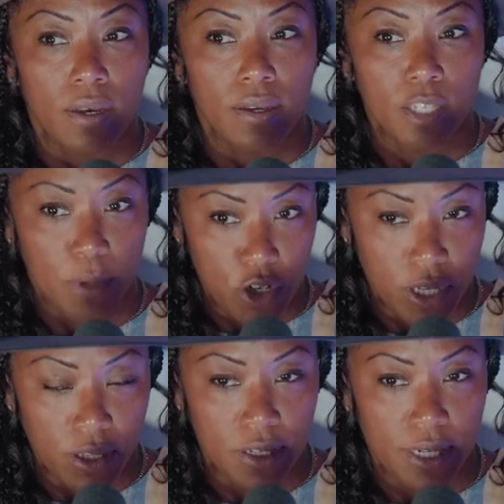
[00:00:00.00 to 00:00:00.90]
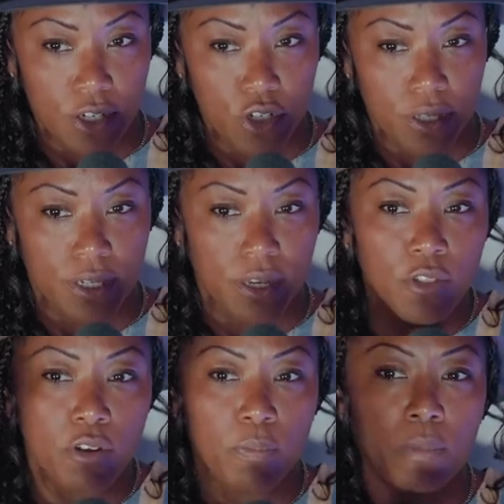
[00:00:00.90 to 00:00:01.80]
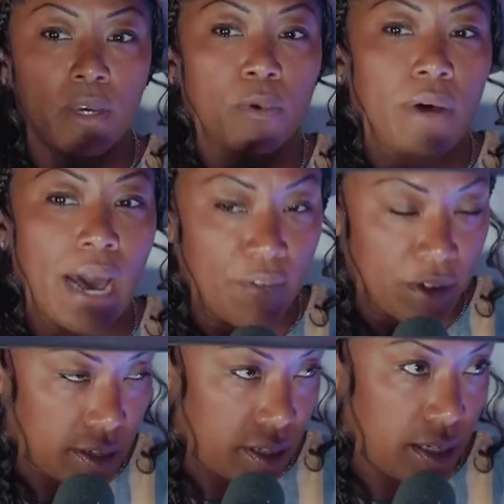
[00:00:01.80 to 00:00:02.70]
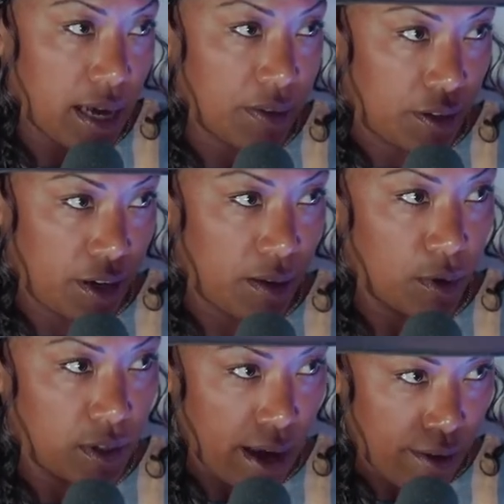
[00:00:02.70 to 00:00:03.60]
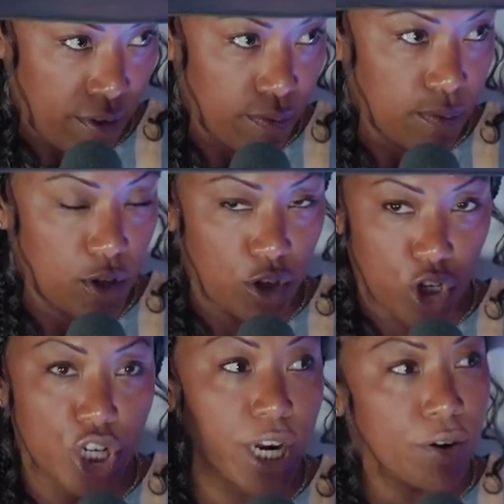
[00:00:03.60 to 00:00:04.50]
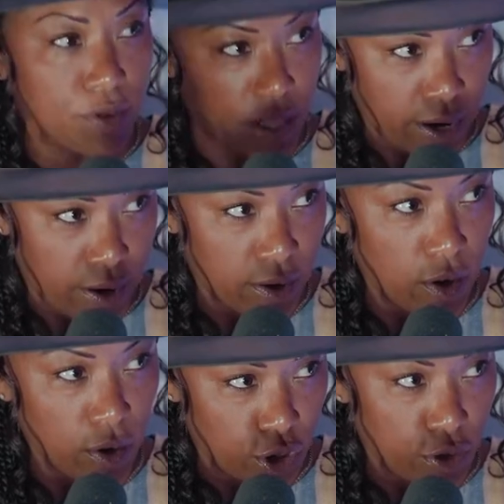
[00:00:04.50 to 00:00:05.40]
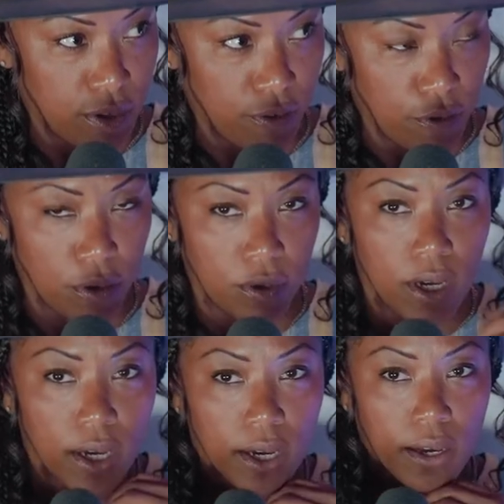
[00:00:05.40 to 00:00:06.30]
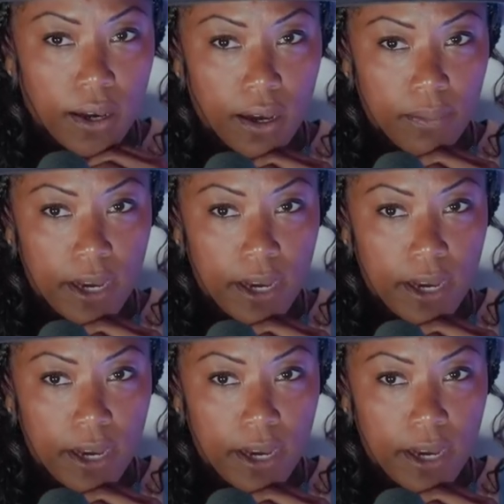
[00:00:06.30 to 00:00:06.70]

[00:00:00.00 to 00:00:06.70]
especially in los angeles other people having a seat at the table to have to share their cultures of food mm-hmm. um,